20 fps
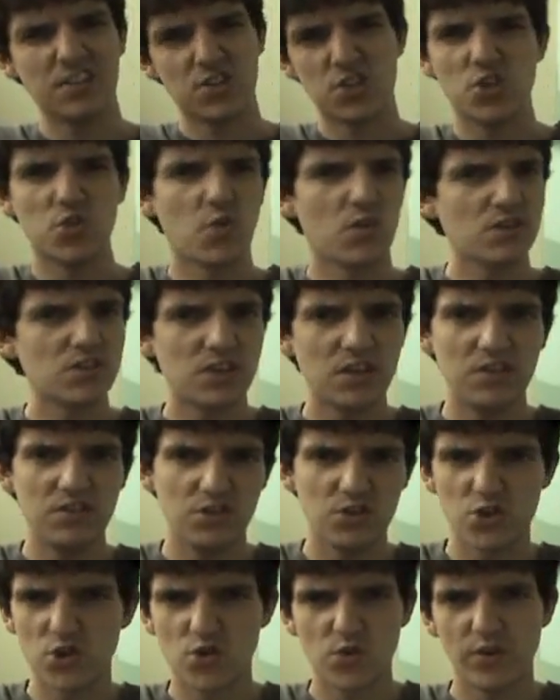Stork's going to
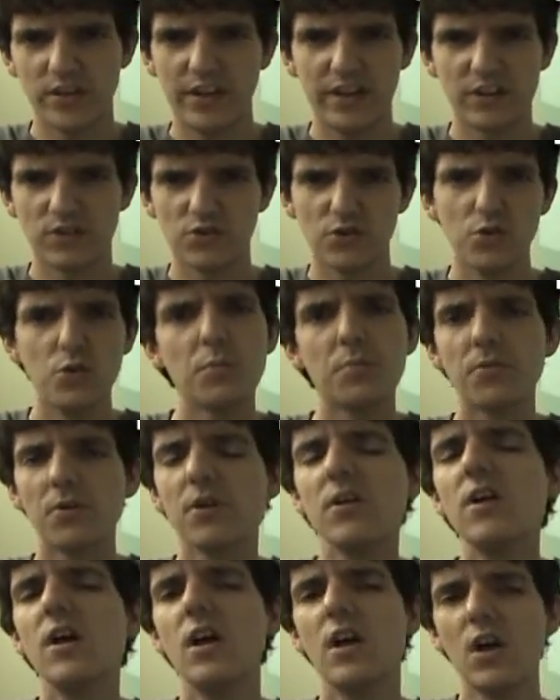destroy that group
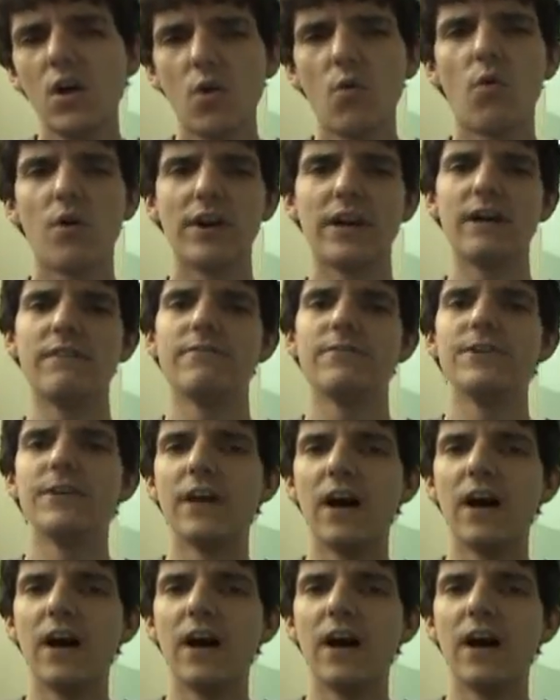or whatever.